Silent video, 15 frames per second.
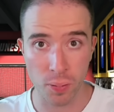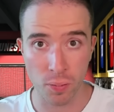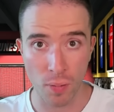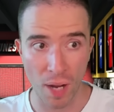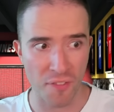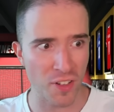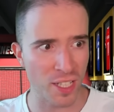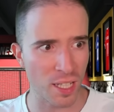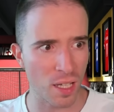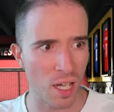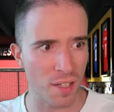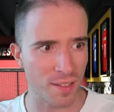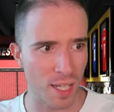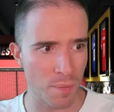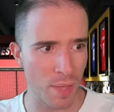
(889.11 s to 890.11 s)
I think the last
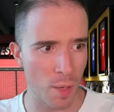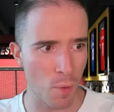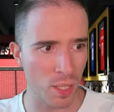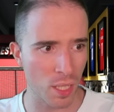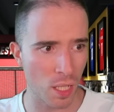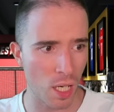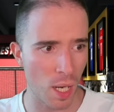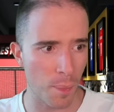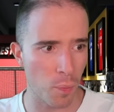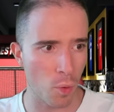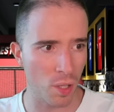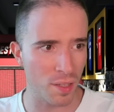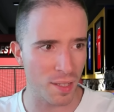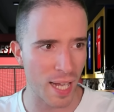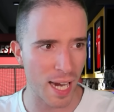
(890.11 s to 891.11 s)
time they won a cup
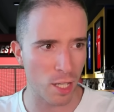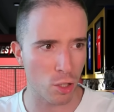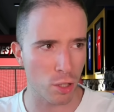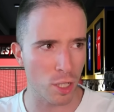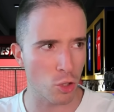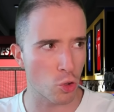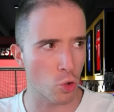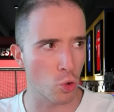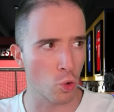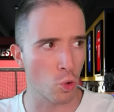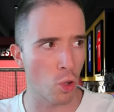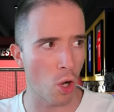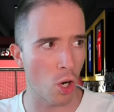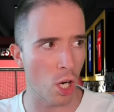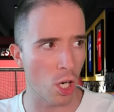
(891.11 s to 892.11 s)
wasn't actually too
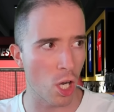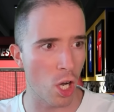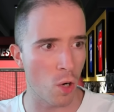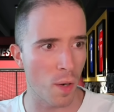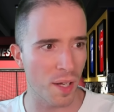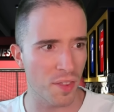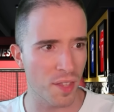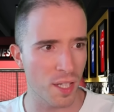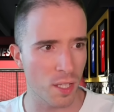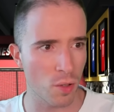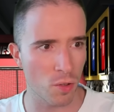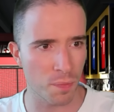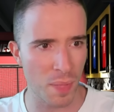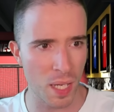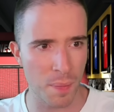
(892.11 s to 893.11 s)
long ago. I think it was
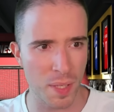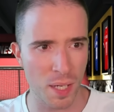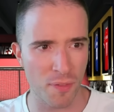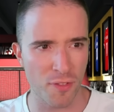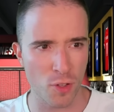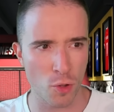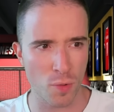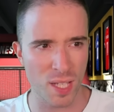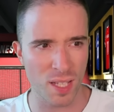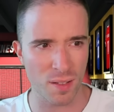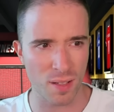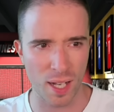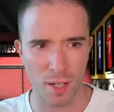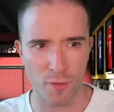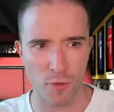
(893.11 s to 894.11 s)
maybe a few years,
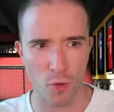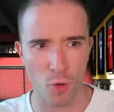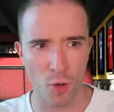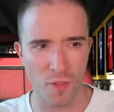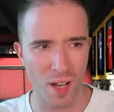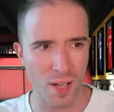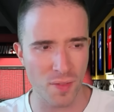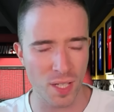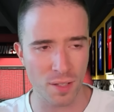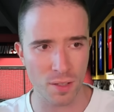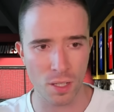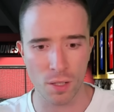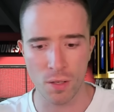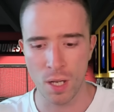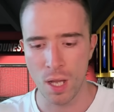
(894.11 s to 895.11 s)
like 4 or 5 years
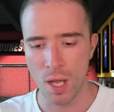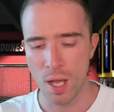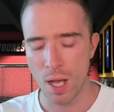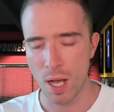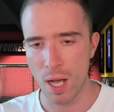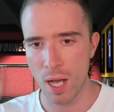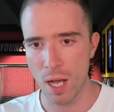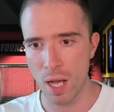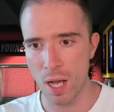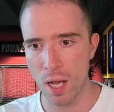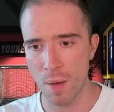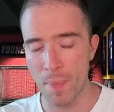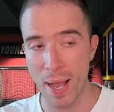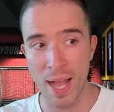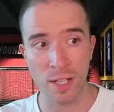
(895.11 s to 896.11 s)
ago.
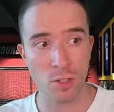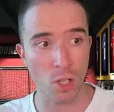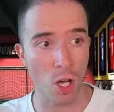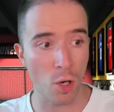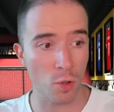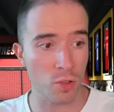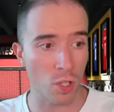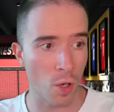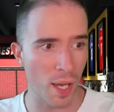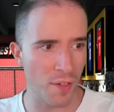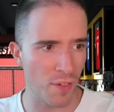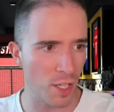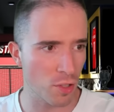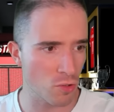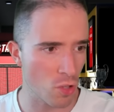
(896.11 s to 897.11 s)
And also, if I
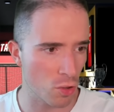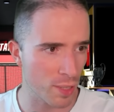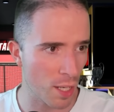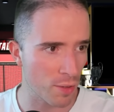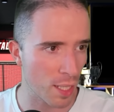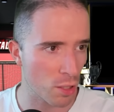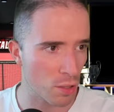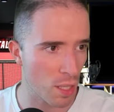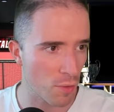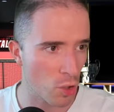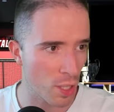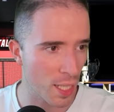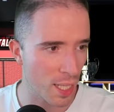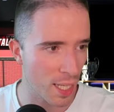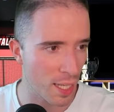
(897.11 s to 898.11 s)
scroll down, actually, I've got
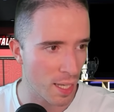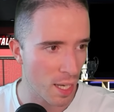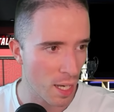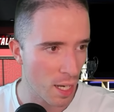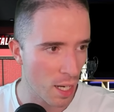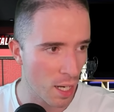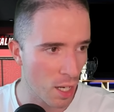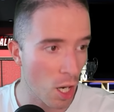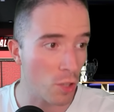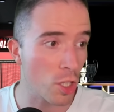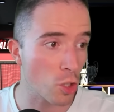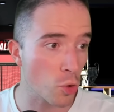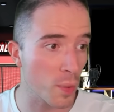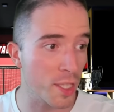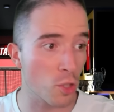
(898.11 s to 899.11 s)
it here.
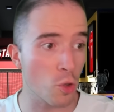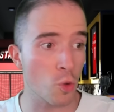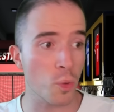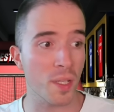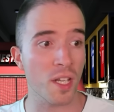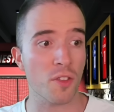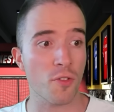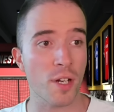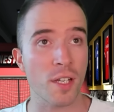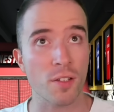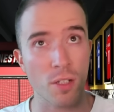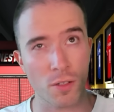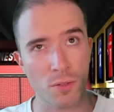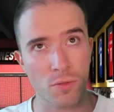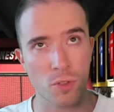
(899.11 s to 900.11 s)
22-23,
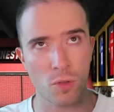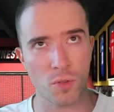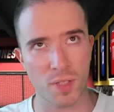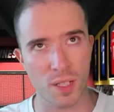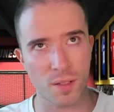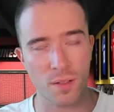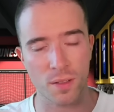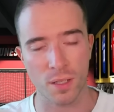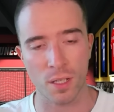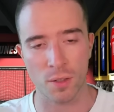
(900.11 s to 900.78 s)
so 2 seasons ago.